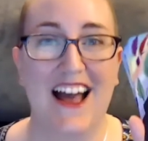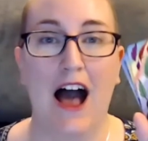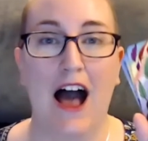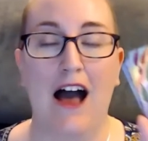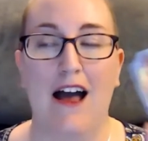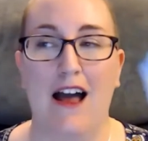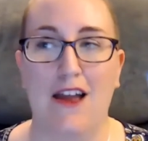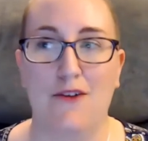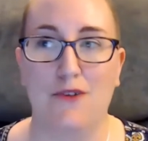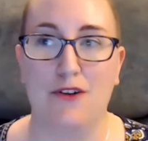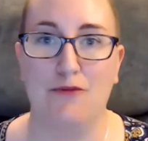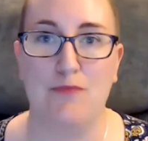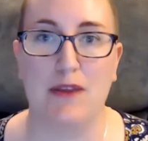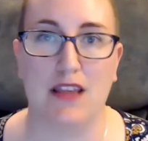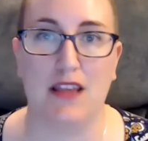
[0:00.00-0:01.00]
I would
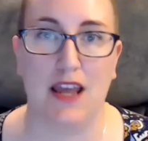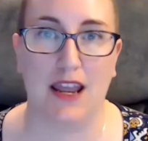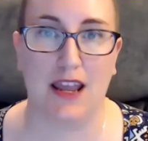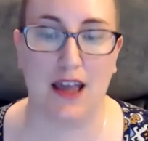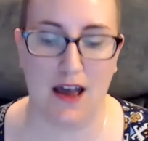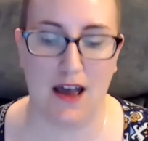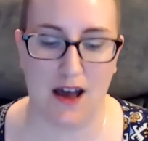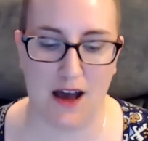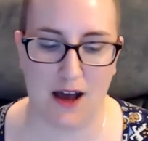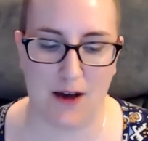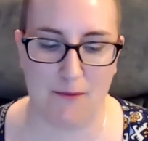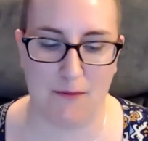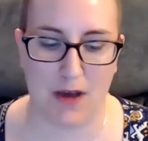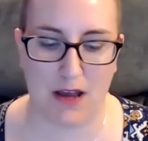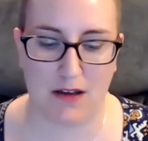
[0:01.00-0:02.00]
have been like,
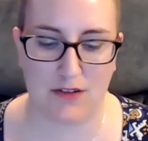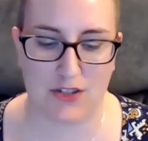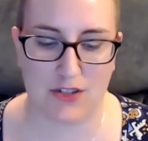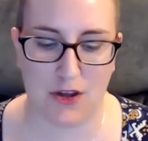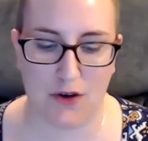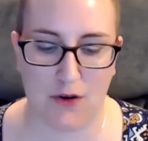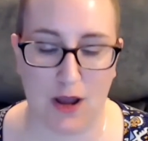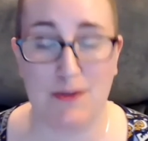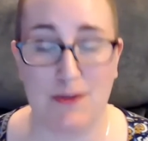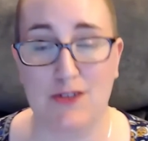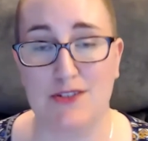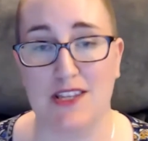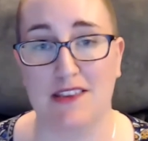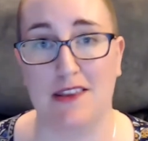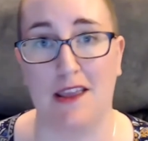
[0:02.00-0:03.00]
so I'm
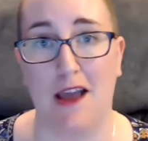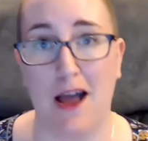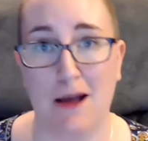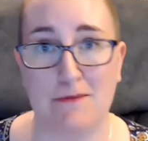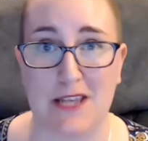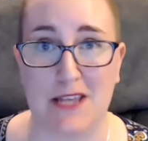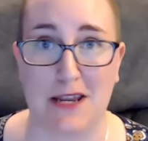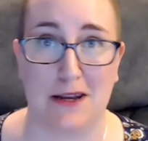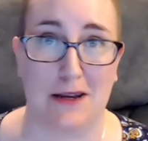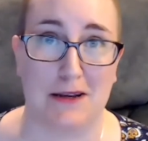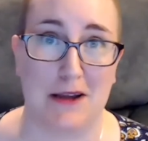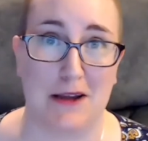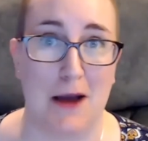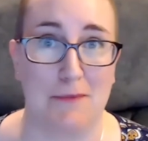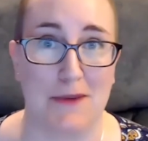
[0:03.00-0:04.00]
using the updated
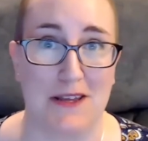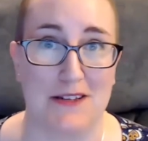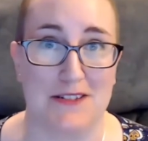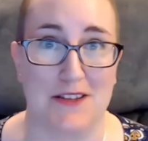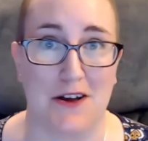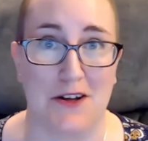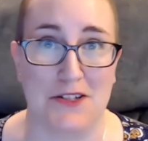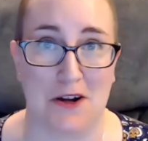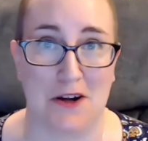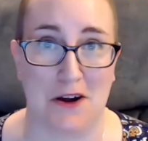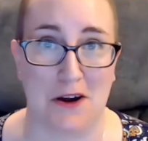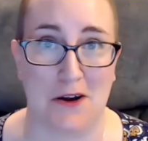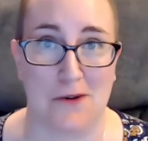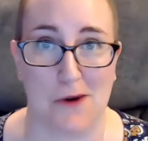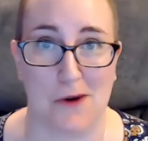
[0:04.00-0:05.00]
copy as altar
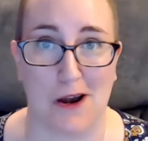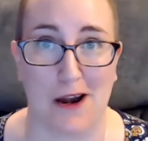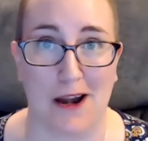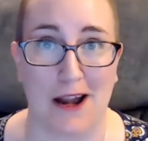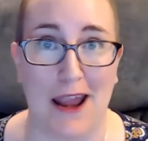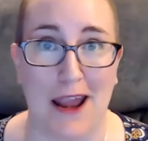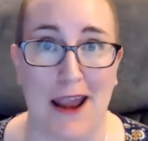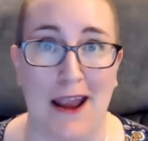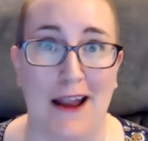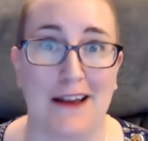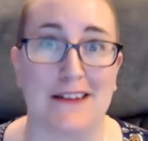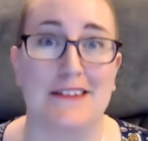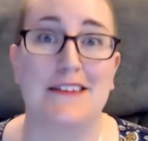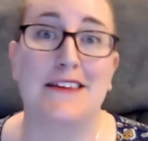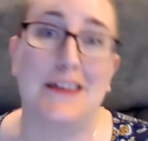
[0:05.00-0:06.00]
artwork
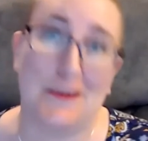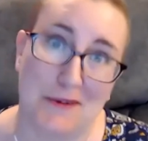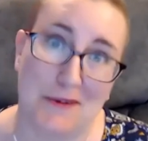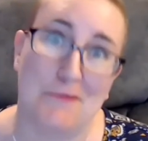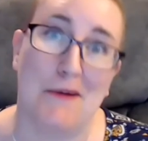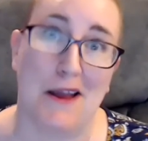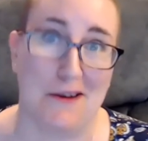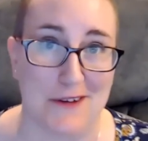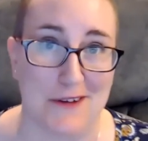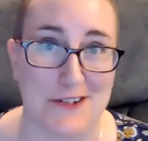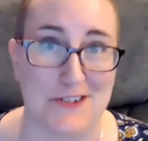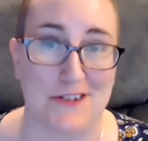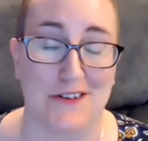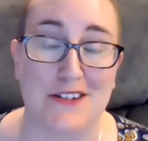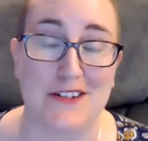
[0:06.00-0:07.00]
and keeping my
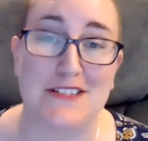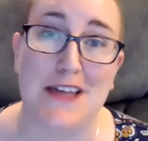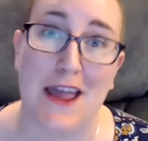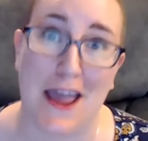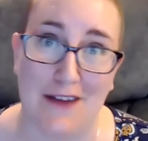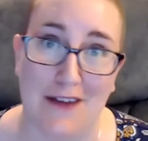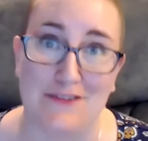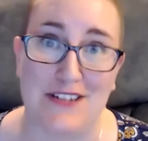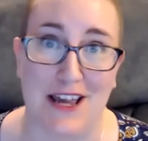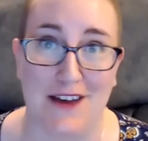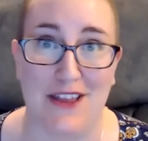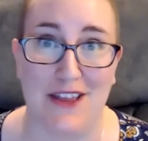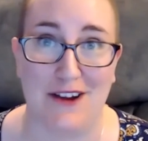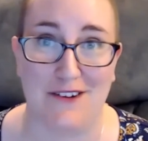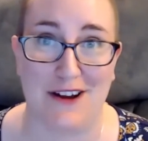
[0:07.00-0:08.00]
original because I have to have
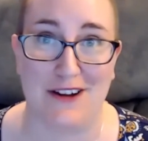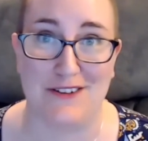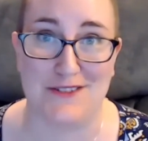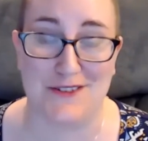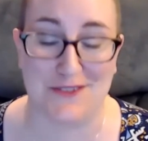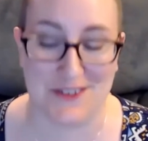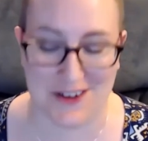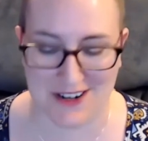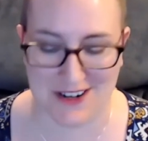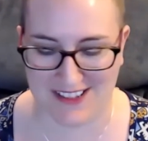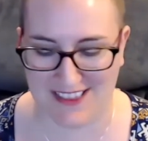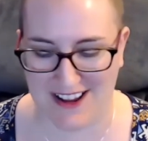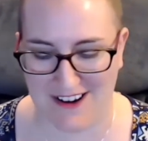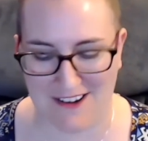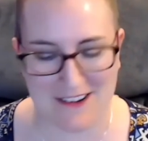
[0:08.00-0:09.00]
that gratitude card in there.